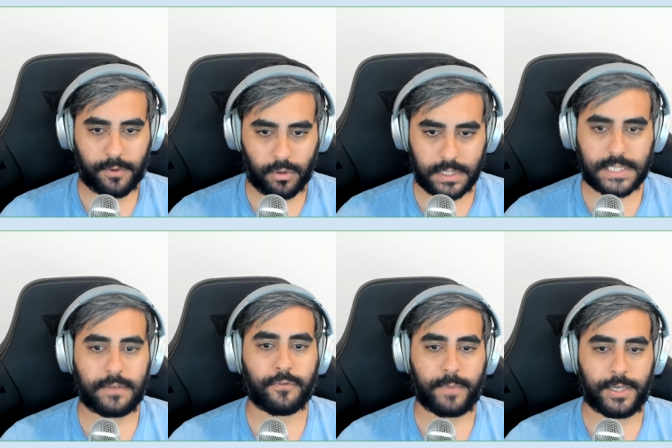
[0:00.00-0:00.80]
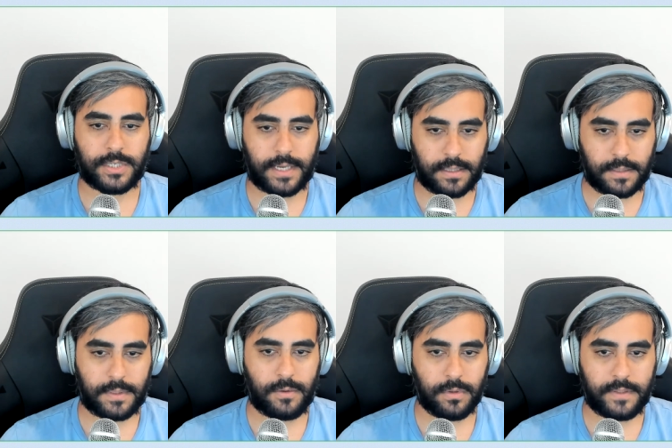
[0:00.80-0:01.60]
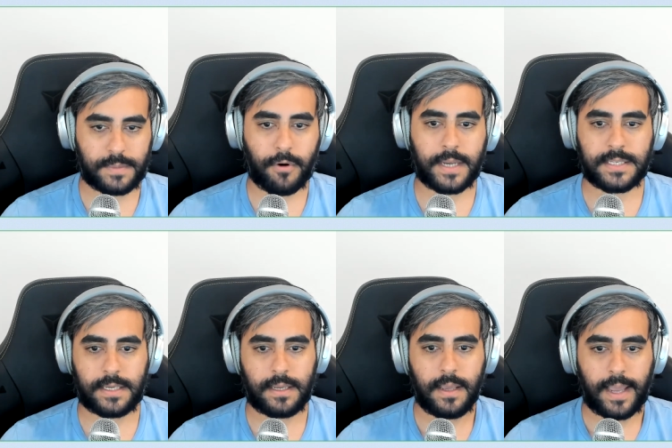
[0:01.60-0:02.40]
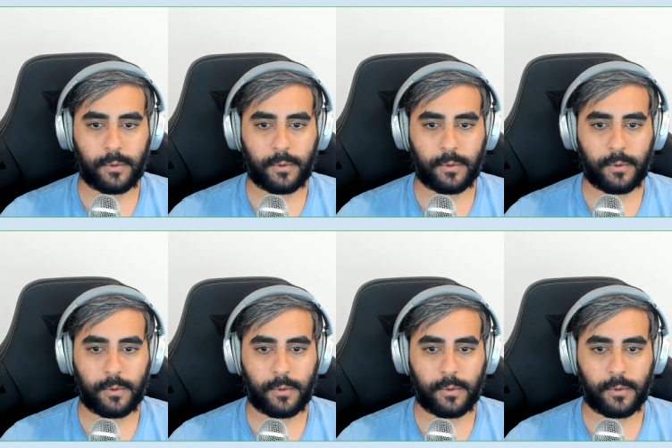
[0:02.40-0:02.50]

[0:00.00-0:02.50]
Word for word: and all this information and the, all this pricing,